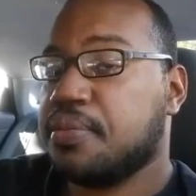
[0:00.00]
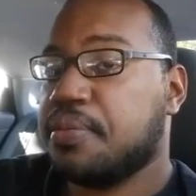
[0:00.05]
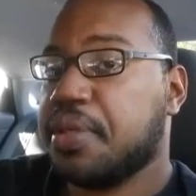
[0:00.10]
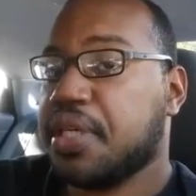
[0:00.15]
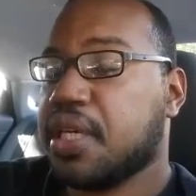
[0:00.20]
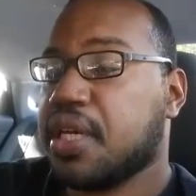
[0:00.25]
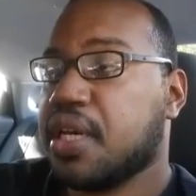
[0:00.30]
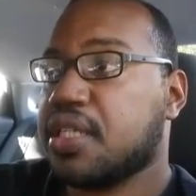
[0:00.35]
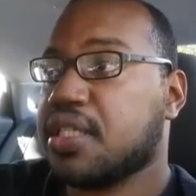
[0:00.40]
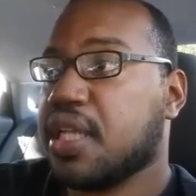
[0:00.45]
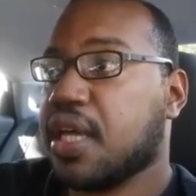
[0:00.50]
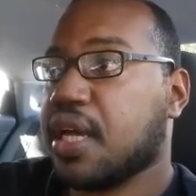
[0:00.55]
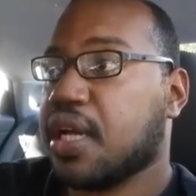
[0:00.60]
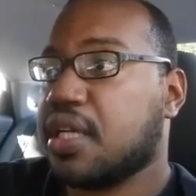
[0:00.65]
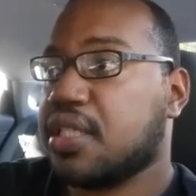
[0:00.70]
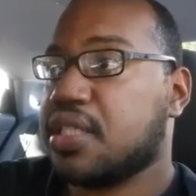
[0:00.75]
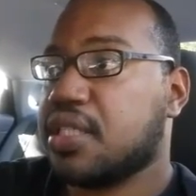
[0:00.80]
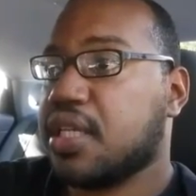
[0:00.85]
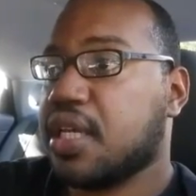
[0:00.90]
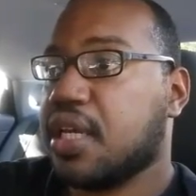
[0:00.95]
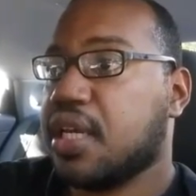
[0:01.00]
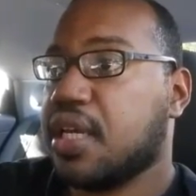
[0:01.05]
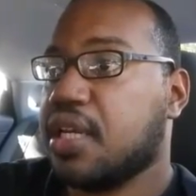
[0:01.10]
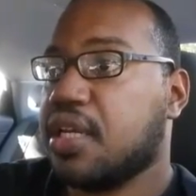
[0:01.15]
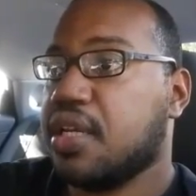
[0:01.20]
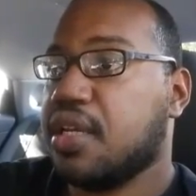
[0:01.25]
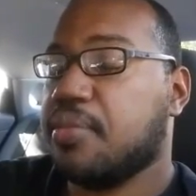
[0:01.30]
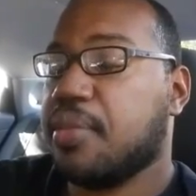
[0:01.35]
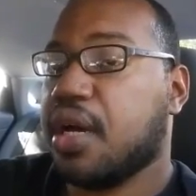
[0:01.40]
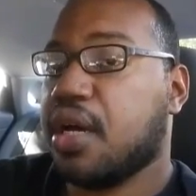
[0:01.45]
because like I
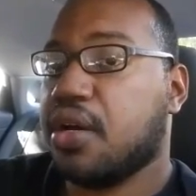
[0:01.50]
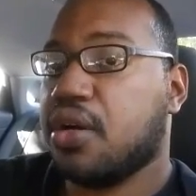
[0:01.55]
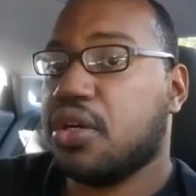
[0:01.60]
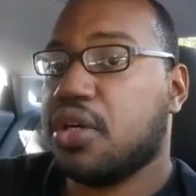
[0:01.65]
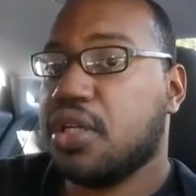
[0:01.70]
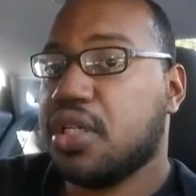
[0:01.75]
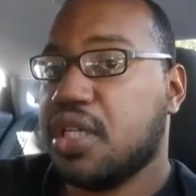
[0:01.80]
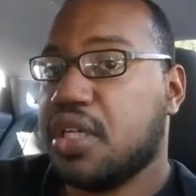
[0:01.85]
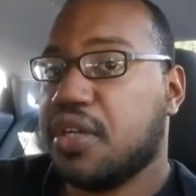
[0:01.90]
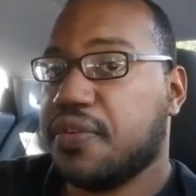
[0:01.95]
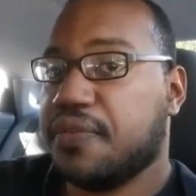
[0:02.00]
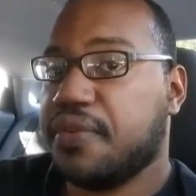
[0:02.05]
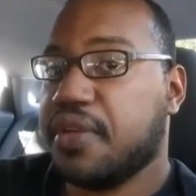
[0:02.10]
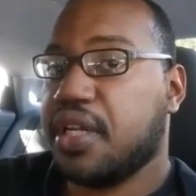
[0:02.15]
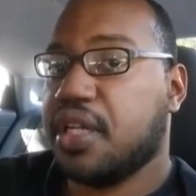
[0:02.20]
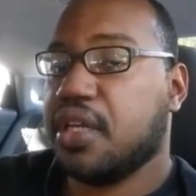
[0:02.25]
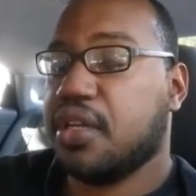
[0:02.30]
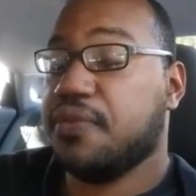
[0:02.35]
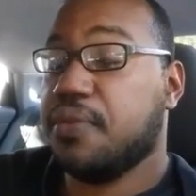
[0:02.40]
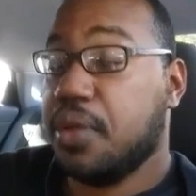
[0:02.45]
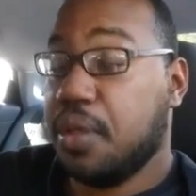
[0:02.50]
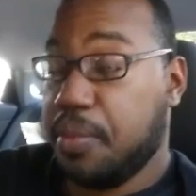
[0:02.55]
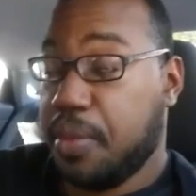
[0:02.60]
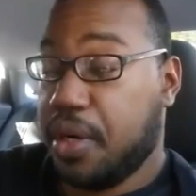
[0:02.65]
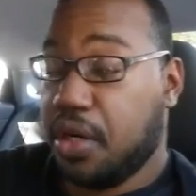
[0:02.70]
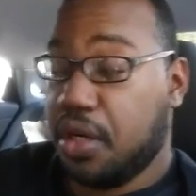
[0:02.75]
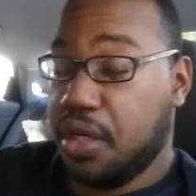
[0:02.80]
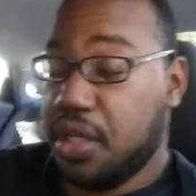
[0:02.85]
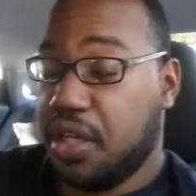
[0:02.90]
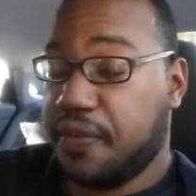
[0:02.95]
said in my earlier
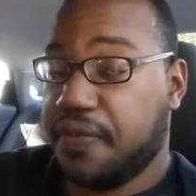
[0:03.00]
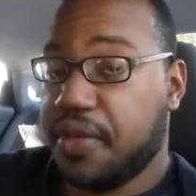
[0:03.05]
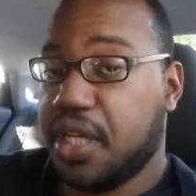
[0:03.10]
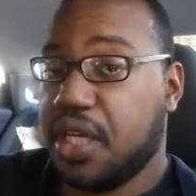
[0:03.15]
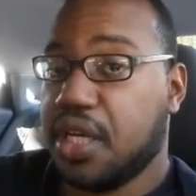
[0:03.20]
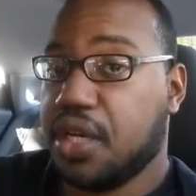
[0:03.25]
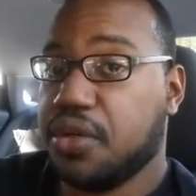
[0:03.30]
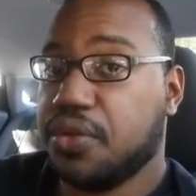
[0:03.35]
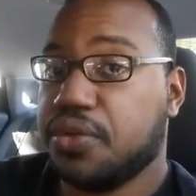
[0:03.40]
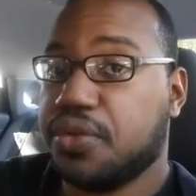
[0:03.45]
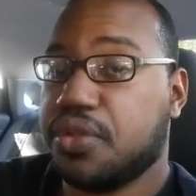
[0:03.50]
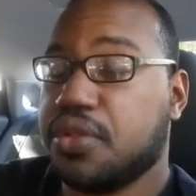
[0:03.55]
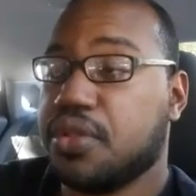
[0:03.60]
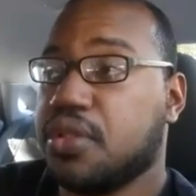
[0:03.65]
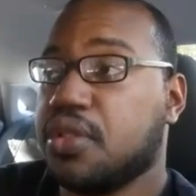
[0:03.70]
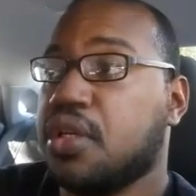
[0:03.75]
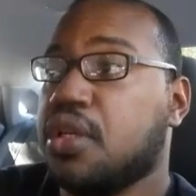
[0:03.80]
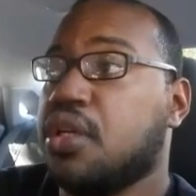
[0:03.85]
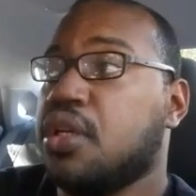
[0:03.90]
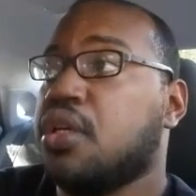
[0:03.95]
videos,